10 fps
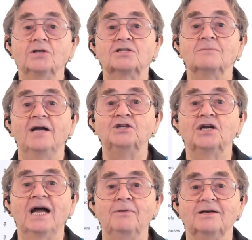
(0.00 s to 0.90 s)
watch the
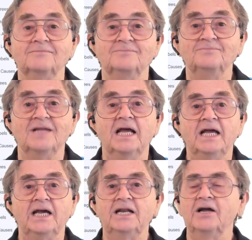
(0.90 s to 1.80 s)
magic happen.
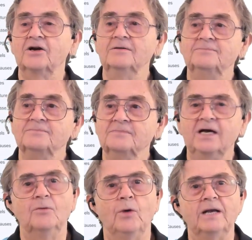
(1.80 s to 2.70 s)
Hit enter
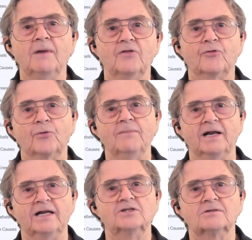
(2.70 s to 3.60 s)
and wait about three
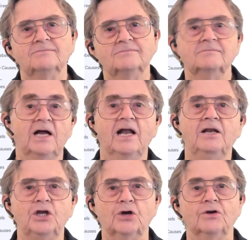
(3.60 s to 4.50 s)
minutes,
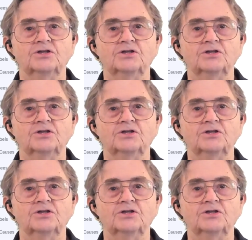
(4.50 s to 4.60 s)
and here